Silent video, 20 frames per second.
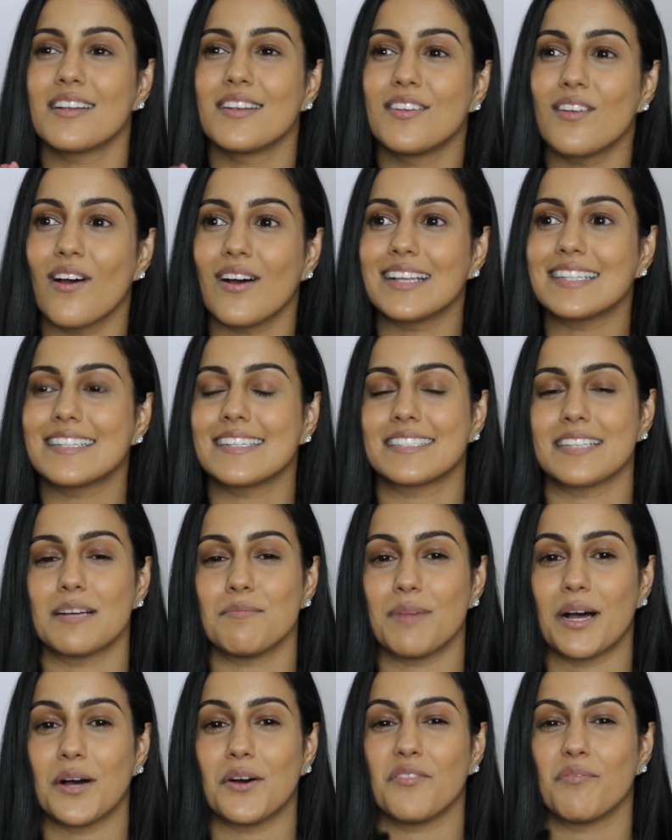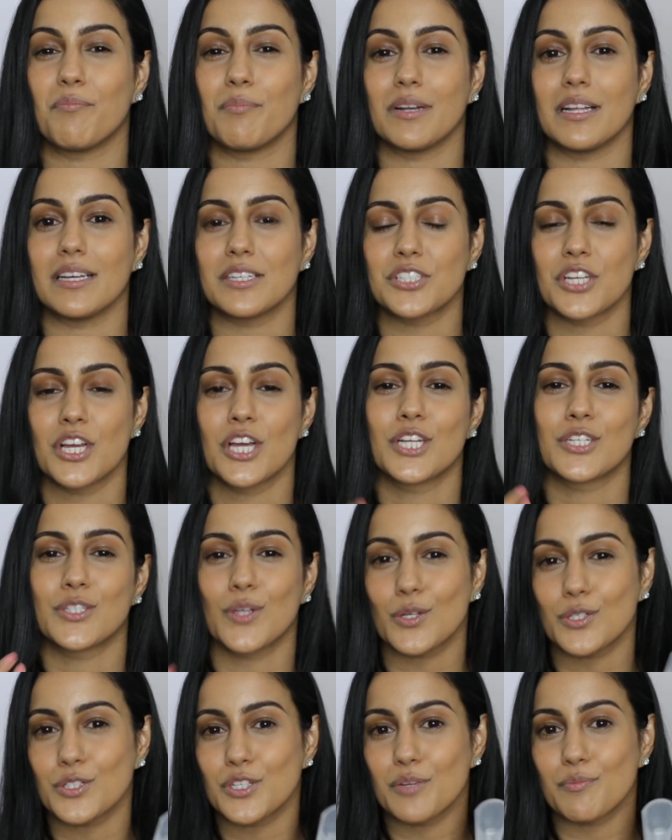nicest amount of blush.
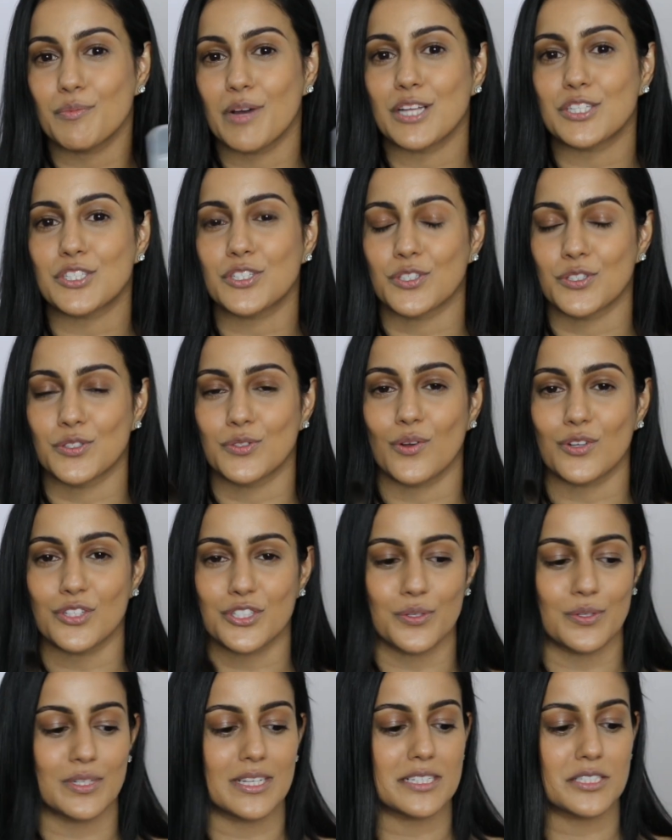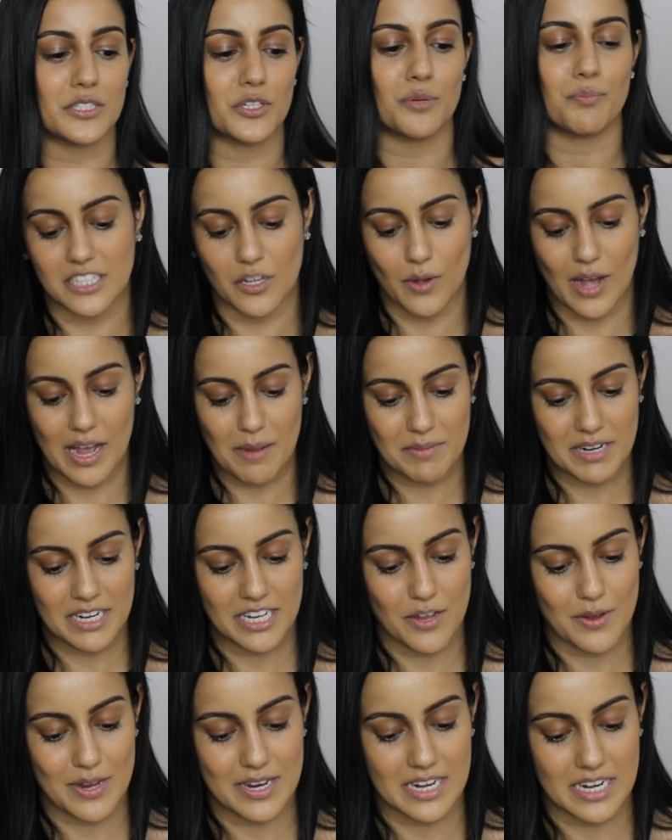Not too much, not too little. So I'm going
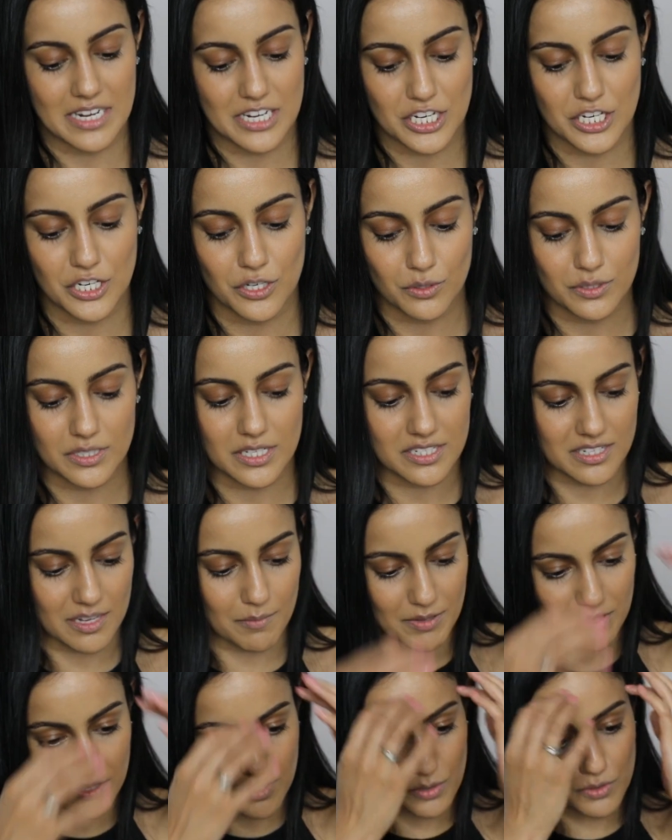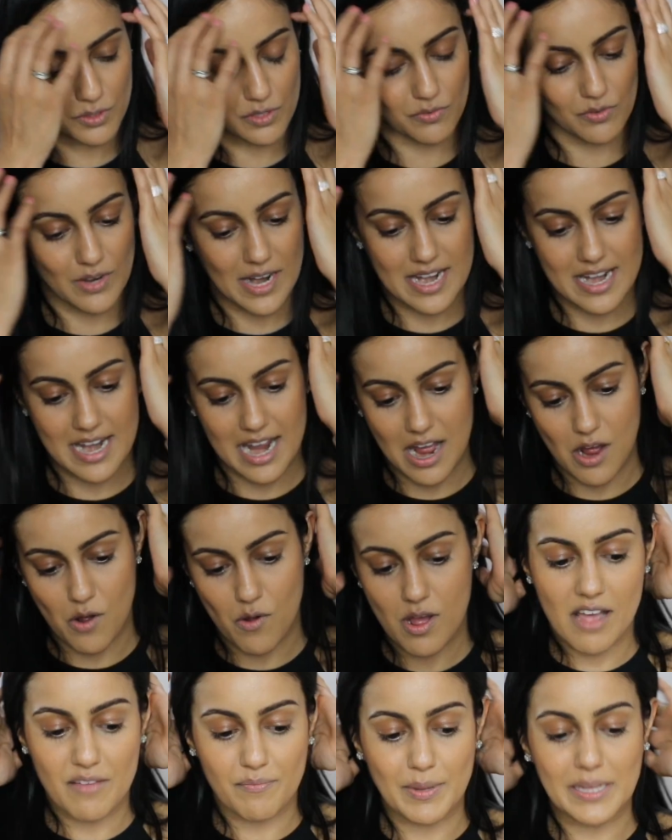to go in and use some of those right
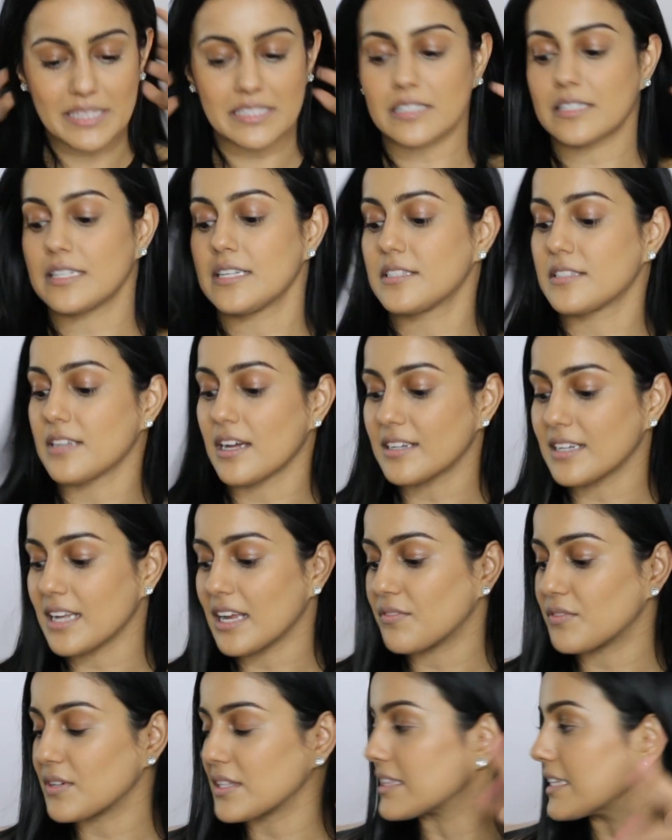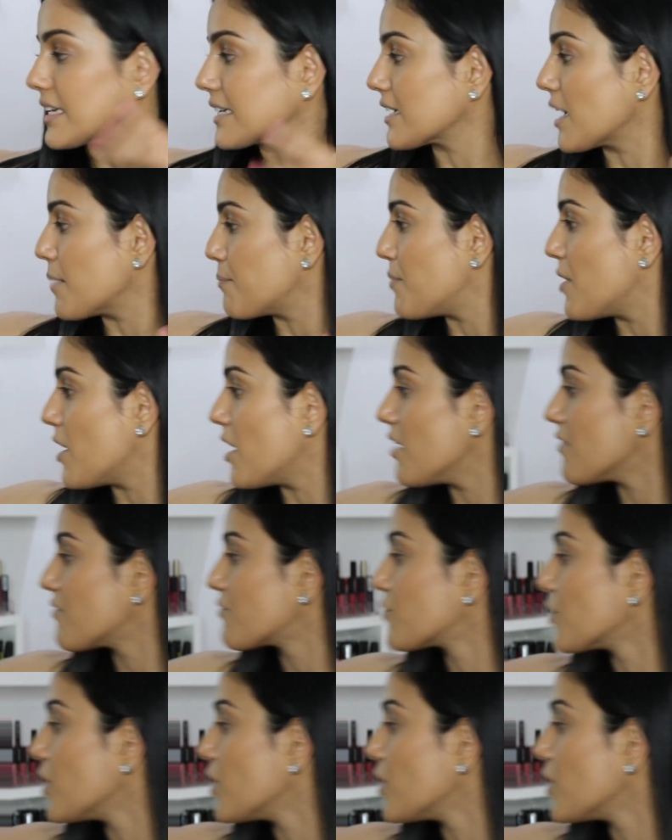now. I've basically done everything apart